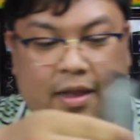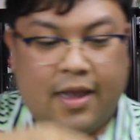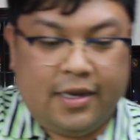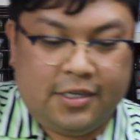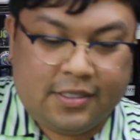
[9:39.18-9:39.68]

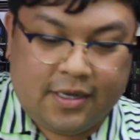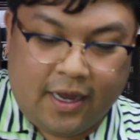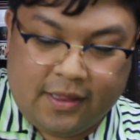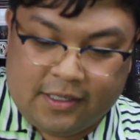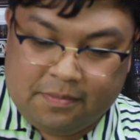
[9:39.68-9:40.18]
I just
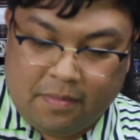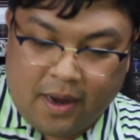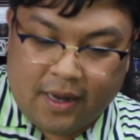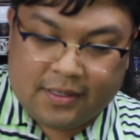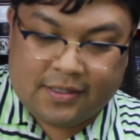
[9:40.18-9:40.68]
got this
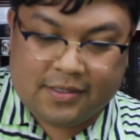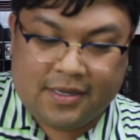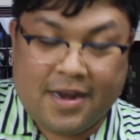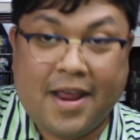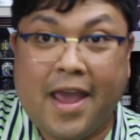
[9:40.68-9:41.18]
box
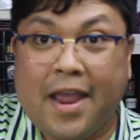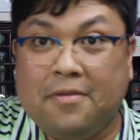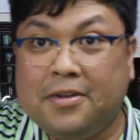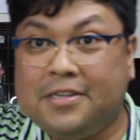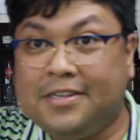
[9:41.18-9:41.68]
today,
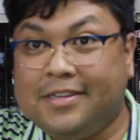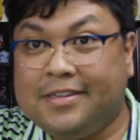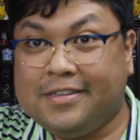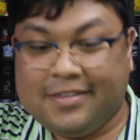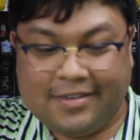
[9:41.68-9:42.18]
which
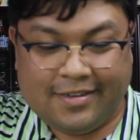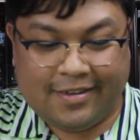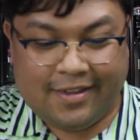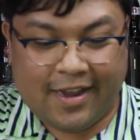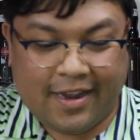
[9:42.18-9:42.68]
is,
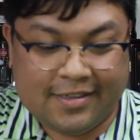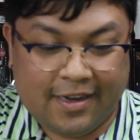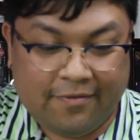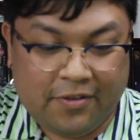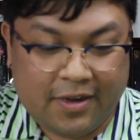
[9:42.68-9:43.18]
like I
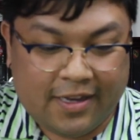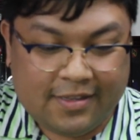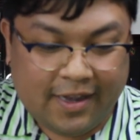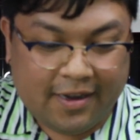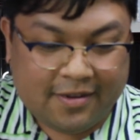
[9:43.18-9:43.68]
said, a few
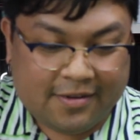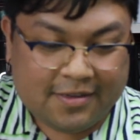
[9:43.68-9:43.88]
days later.